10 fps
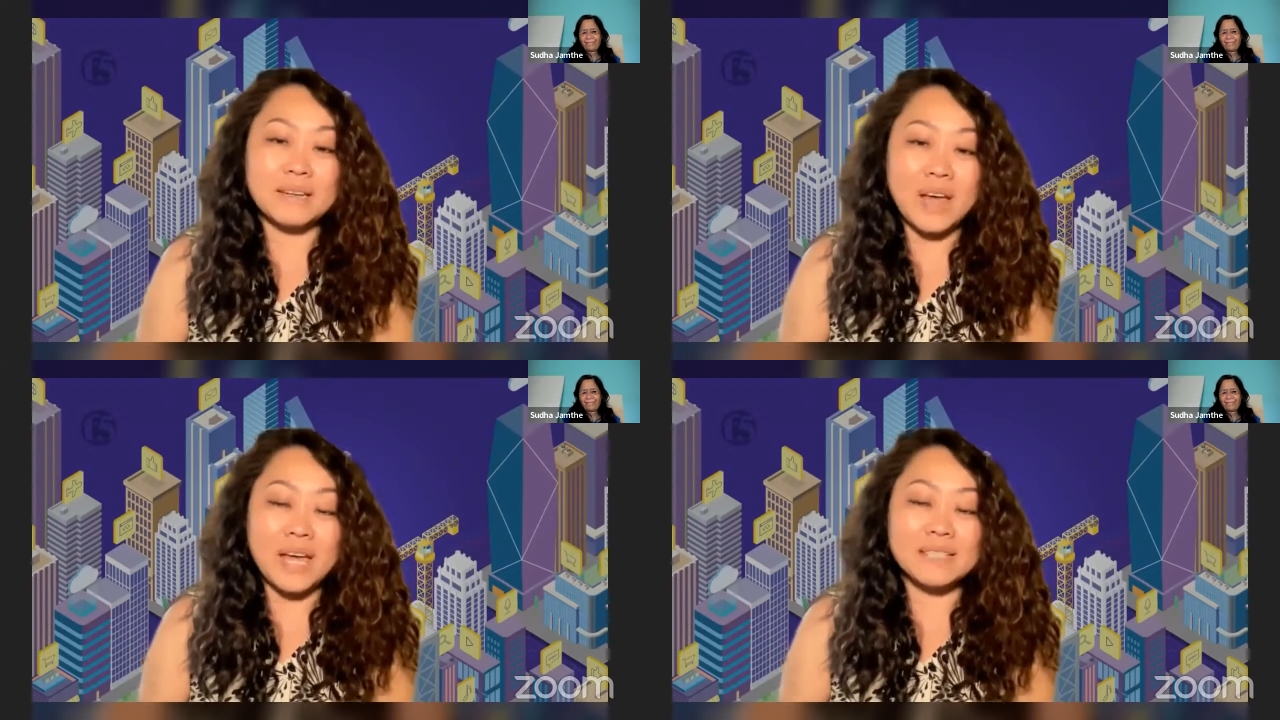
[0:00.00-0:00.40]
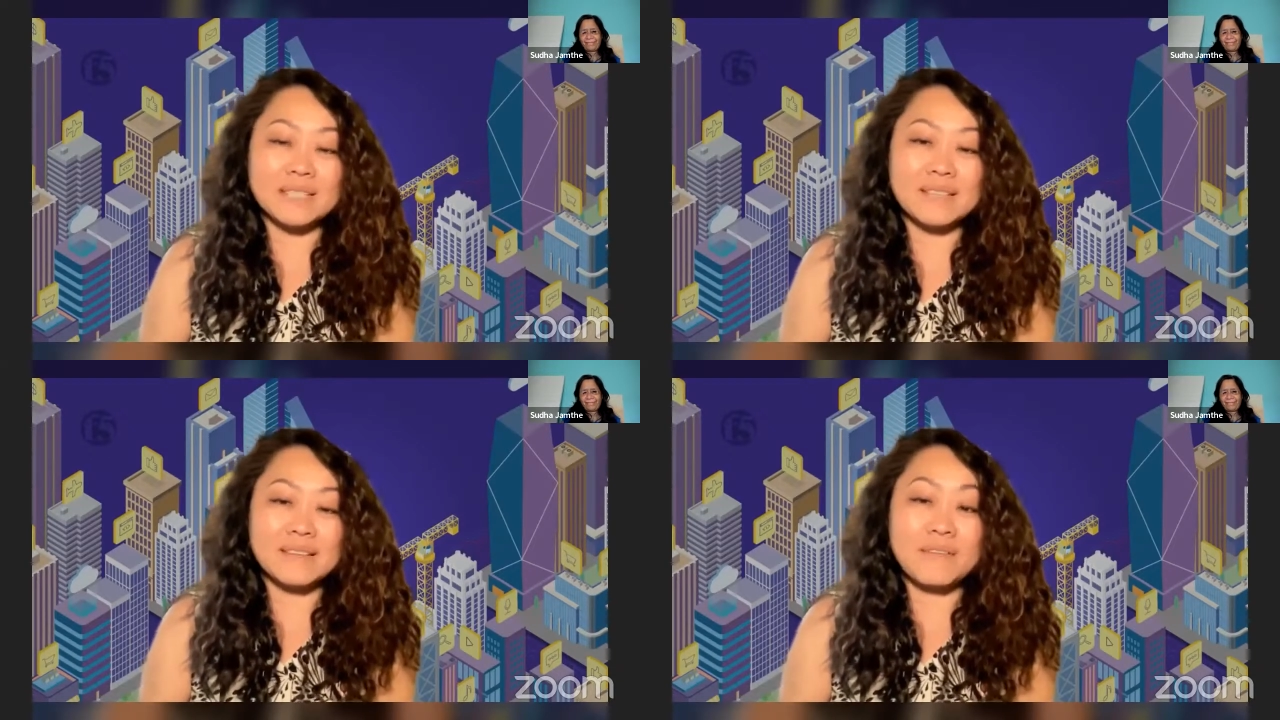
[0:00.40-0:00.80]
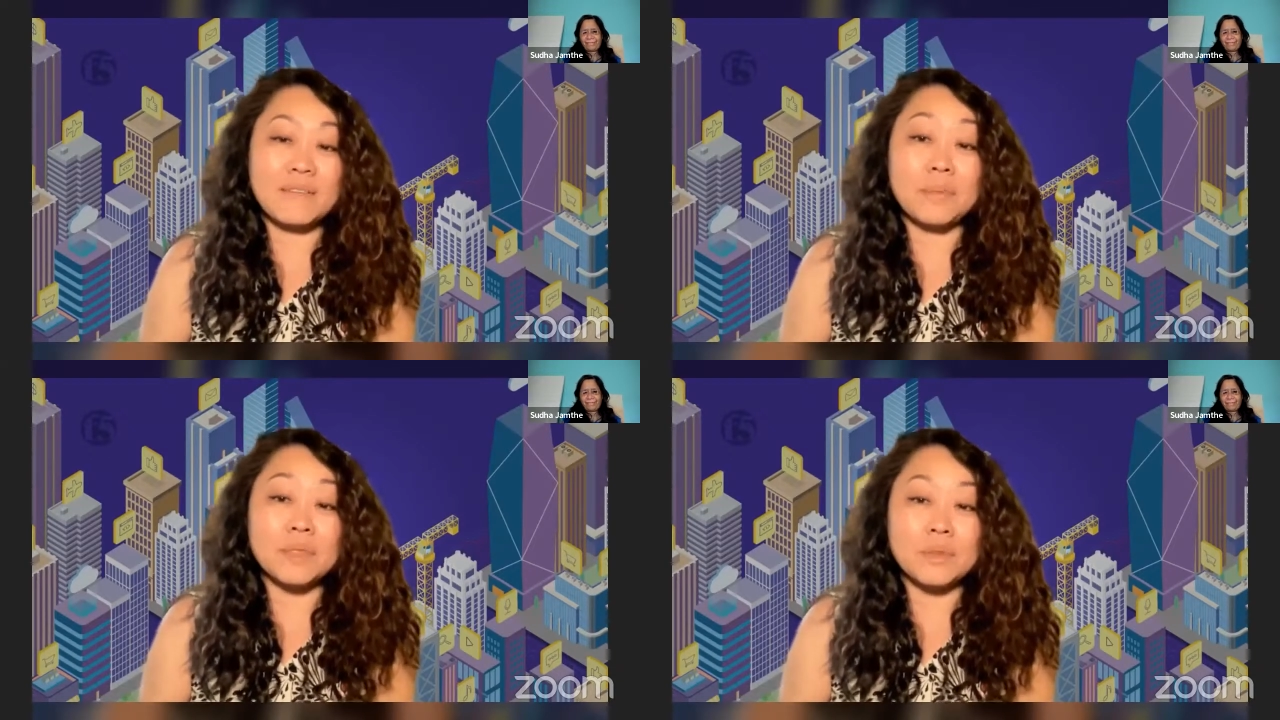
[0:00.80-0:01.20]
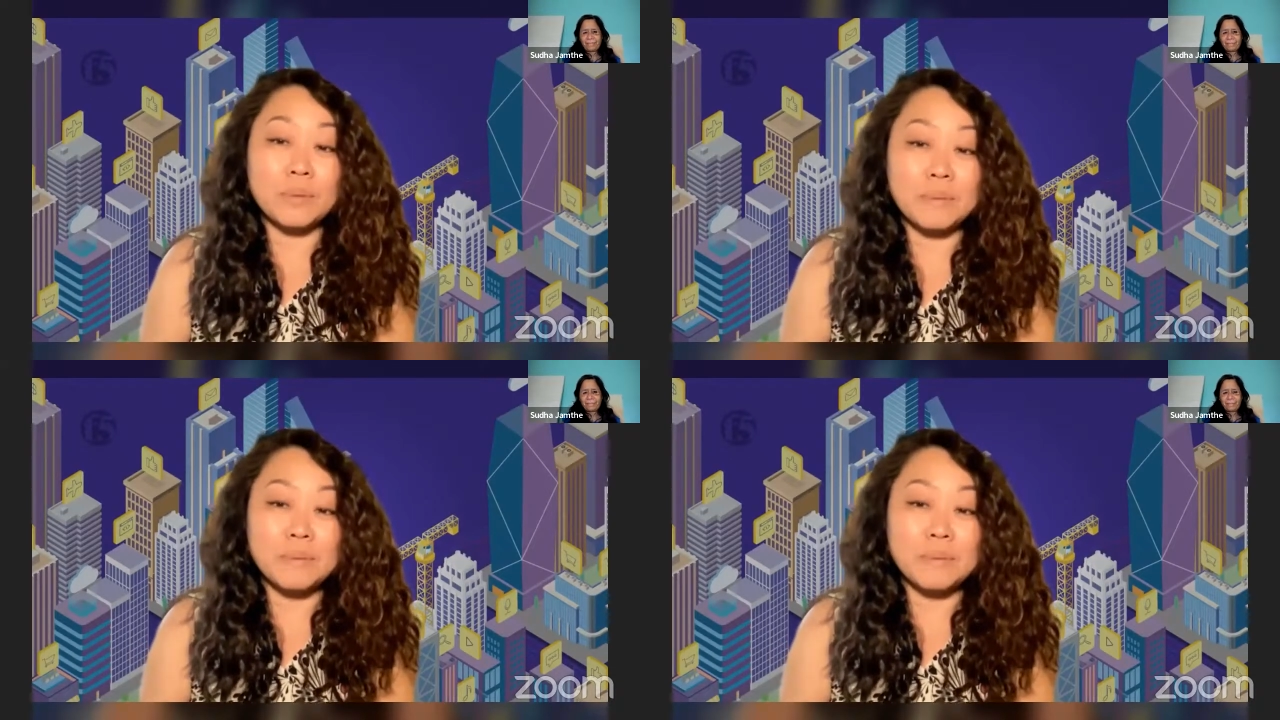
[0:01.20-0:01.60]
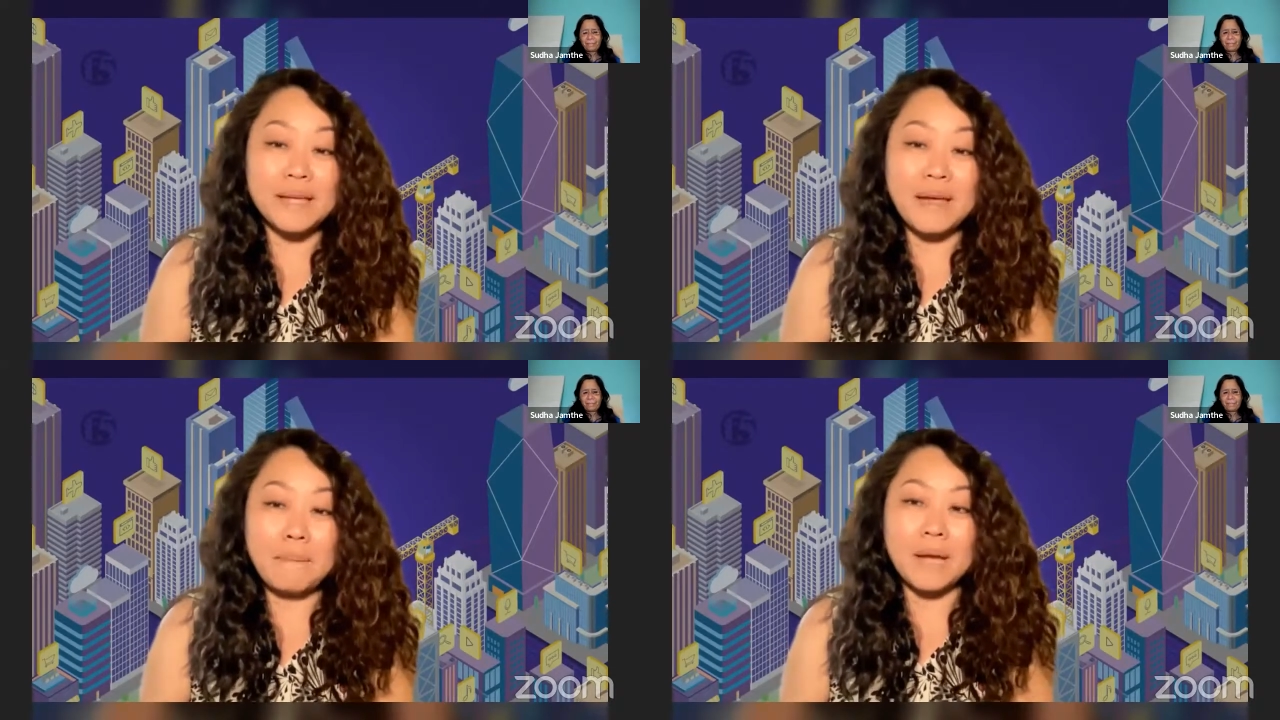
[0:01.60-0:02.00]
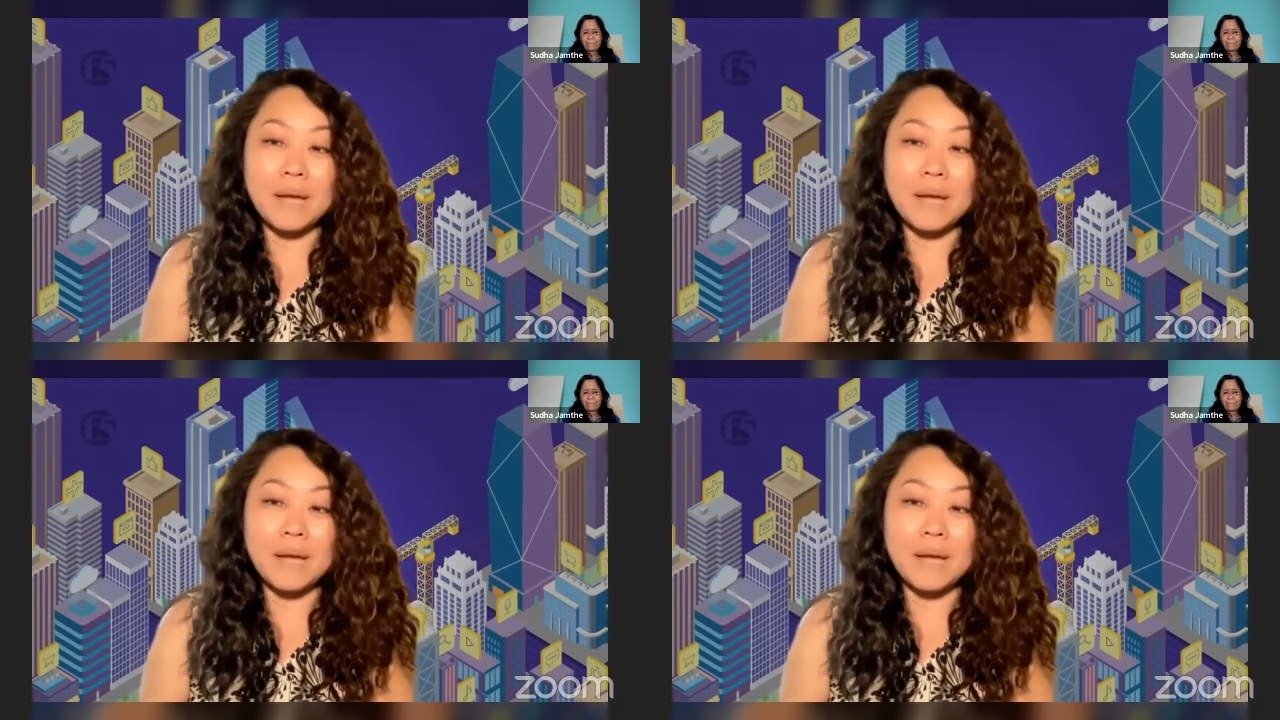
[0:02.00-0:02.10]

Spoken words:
event from 3 p.m.